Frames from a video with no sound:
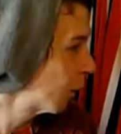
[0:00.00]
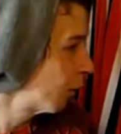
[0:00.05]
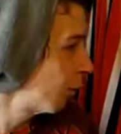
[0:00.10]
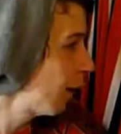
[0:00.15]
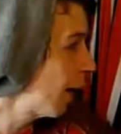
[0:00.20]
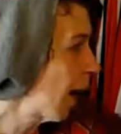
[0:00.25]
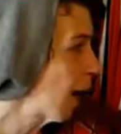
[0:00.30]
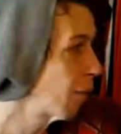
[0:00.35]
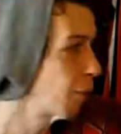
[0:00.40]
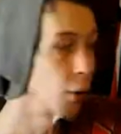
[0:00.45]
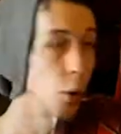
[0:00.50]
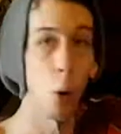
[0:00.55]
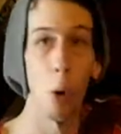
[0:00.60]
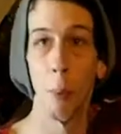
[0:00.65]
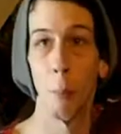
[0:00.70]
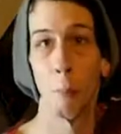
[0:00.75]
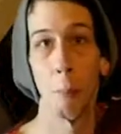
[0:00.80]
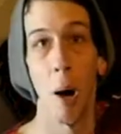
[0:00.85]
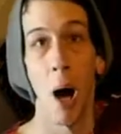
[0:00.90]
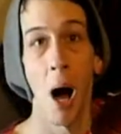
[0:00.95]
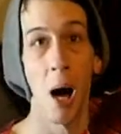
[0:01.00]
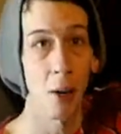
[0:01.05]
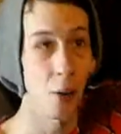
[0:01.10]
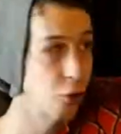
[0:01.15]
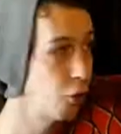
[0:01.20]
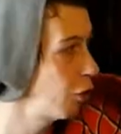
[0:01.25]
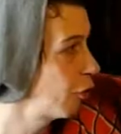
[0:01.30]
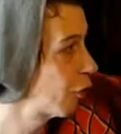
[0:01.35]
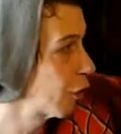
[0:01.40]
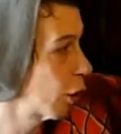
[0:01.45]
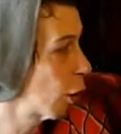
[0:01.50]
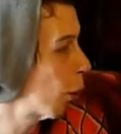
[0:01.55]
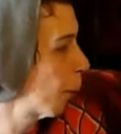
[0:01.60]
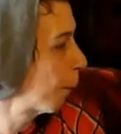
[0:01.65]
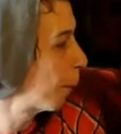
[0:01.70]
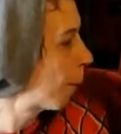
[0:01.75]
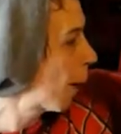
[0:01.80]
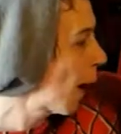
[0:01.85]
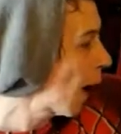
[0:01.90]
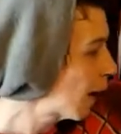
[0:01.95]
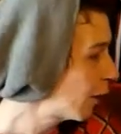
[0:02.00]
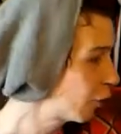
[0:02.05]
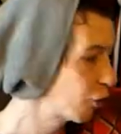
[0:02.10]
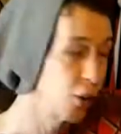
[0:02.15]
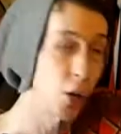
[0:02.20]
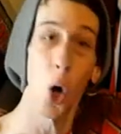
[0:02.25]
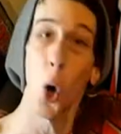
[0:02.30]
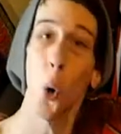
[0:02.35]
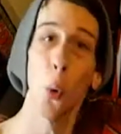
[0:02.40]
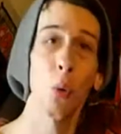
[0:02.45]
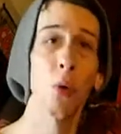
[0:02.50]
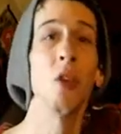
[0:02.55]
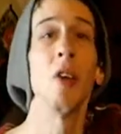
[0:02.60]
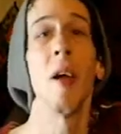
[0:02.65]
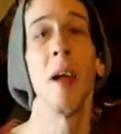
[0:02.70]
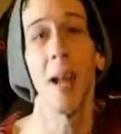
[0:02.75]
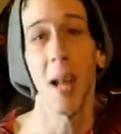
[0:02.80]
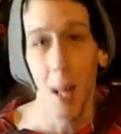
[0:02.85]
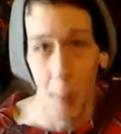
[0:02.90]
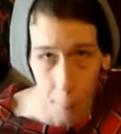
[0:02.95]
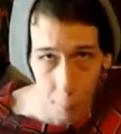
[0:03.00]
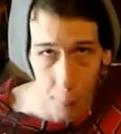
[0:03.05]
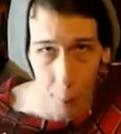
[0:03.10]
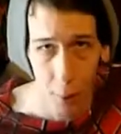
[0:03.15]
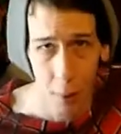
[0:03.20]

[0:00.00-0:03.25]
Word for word: They have their own boxes, their own bags, their own tape.